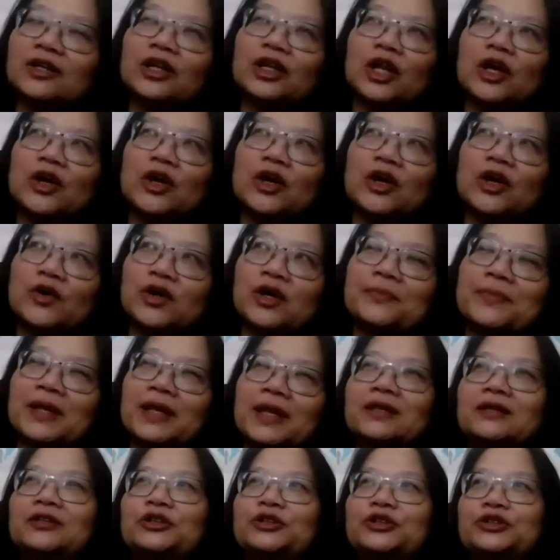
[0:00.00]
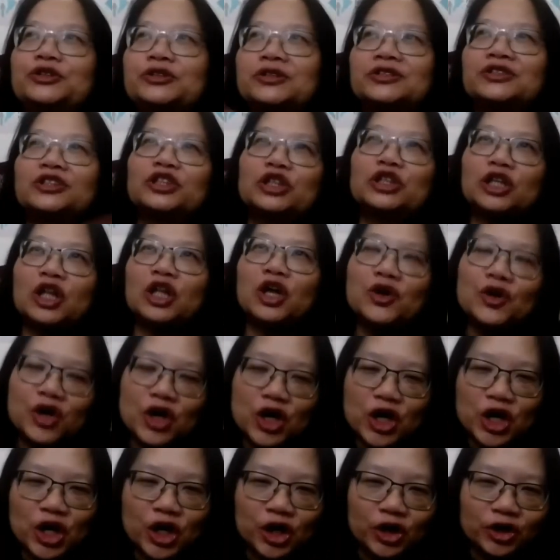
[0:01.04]
logo, but the
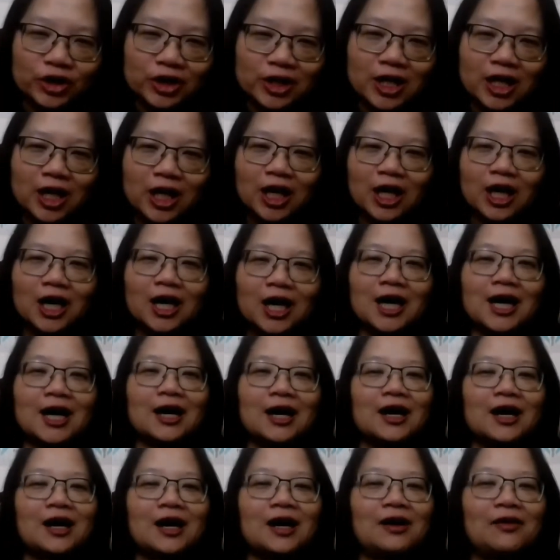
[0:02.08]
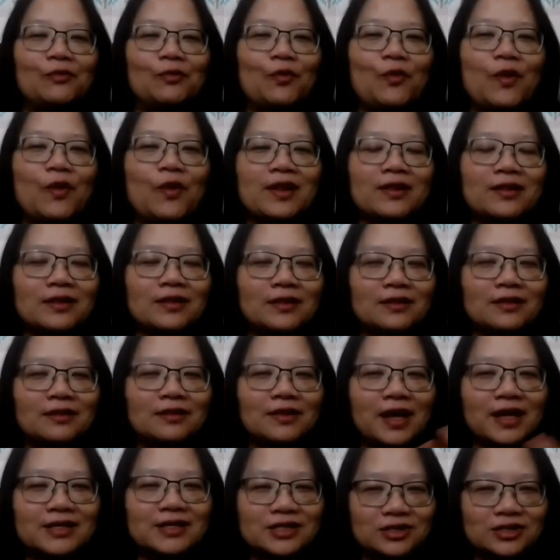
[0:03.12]
logo, when
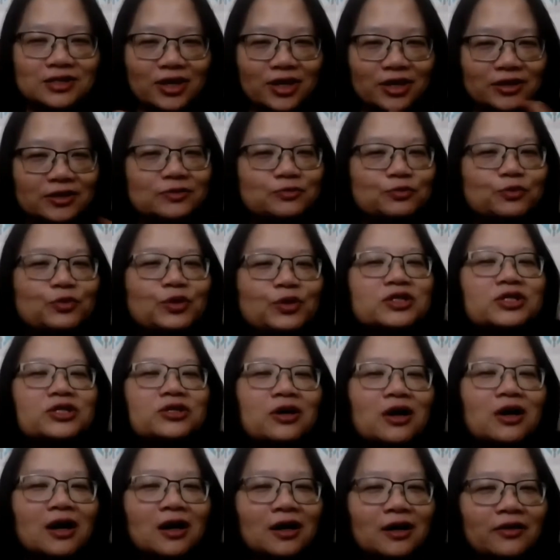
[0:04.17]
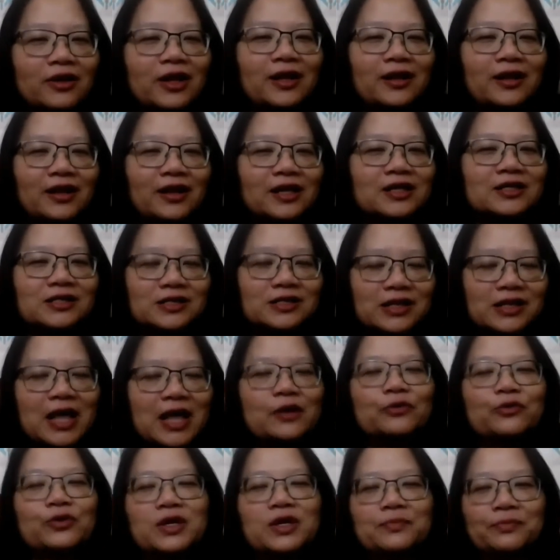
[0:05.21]
they start, would you call that it's like
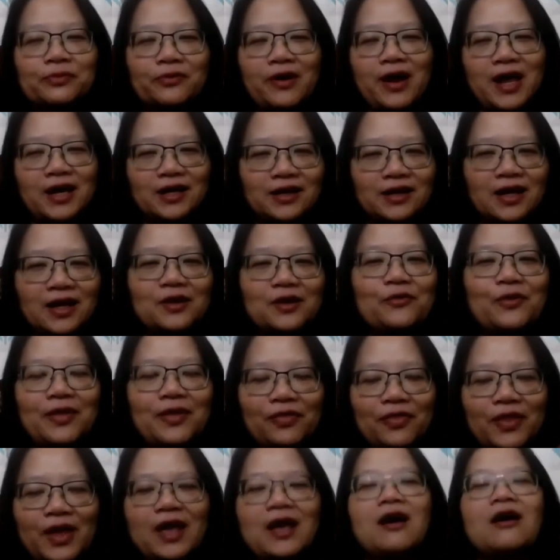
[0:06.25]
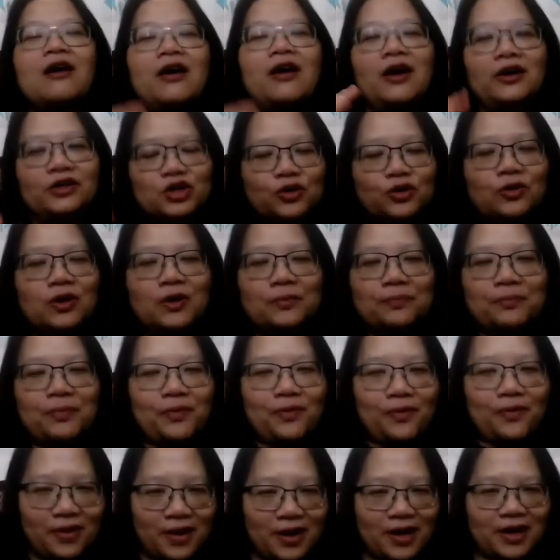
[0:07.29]
rebranding when they are to a
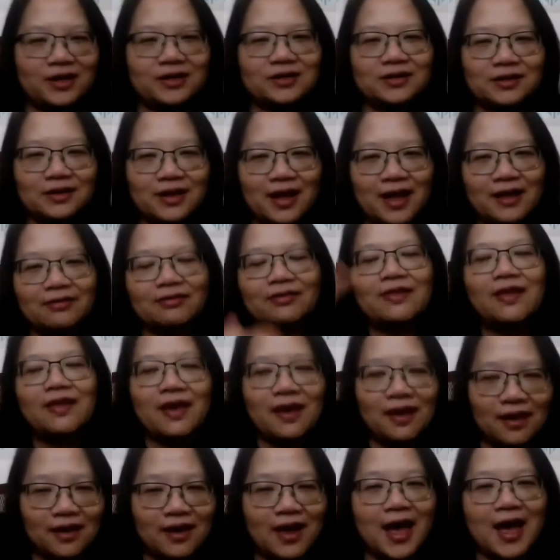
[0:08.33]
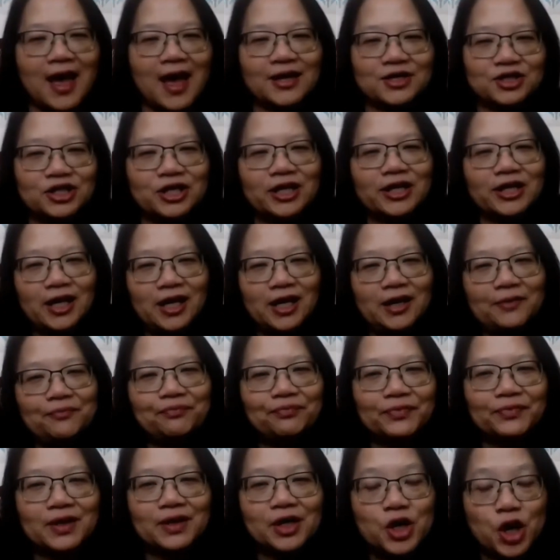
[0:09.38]
point that they actually
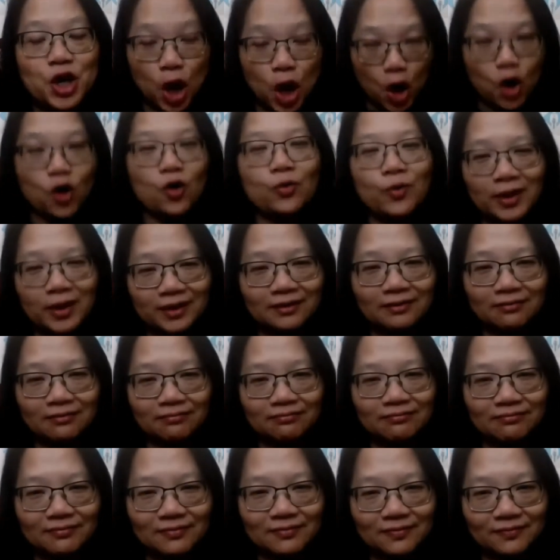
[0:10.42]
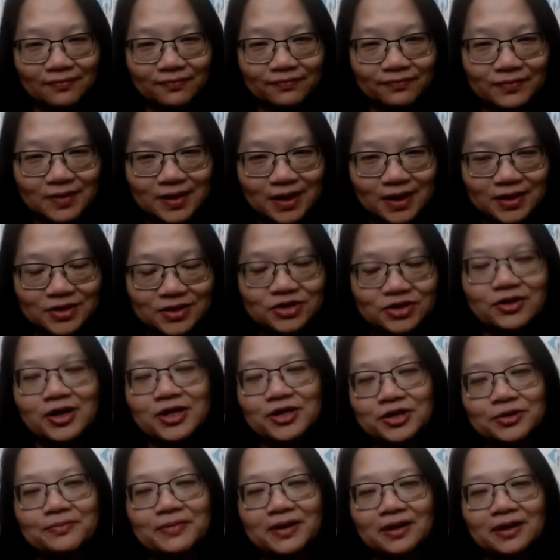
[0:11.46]
know what they're
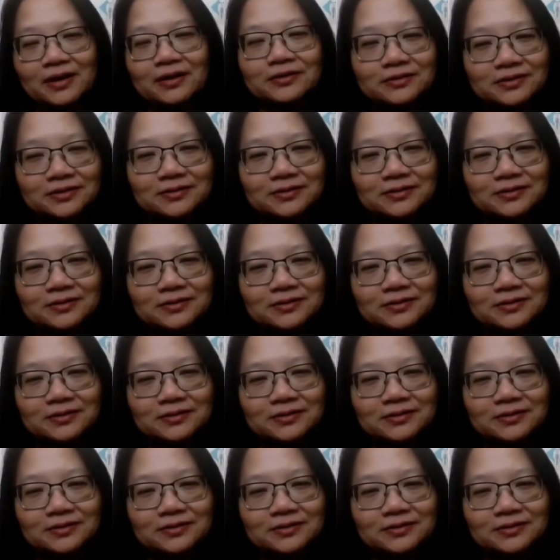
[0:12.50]
trying to build?